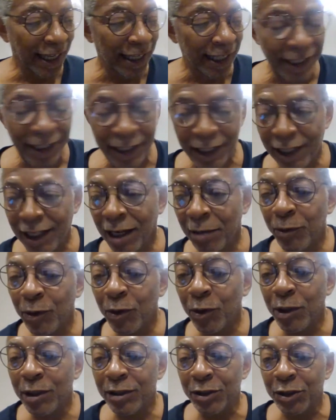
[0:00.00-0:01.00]
Yeah, I'm
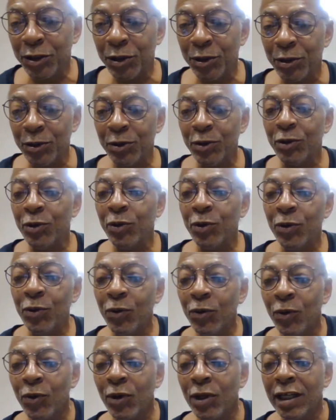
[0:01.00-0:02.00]
going
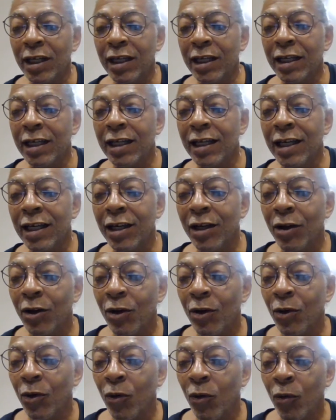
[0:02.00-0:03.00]
to
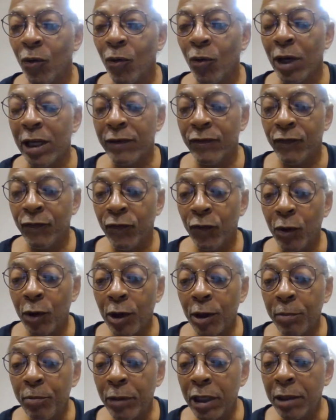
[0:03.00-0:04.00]
wait
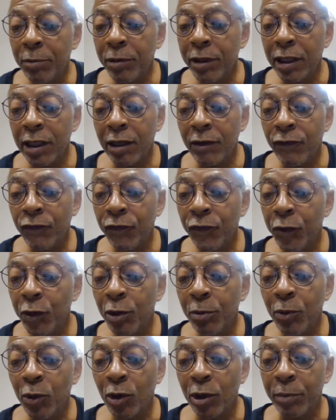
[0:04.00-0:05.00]
for maybe a few
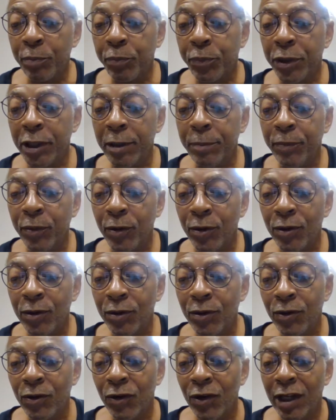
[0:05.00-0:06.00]
more
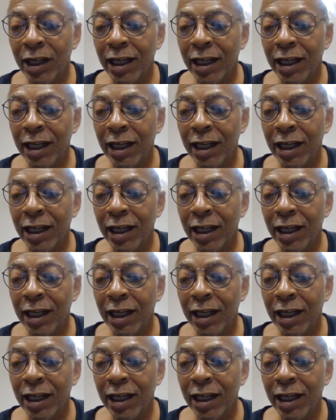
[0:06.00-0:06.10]
people,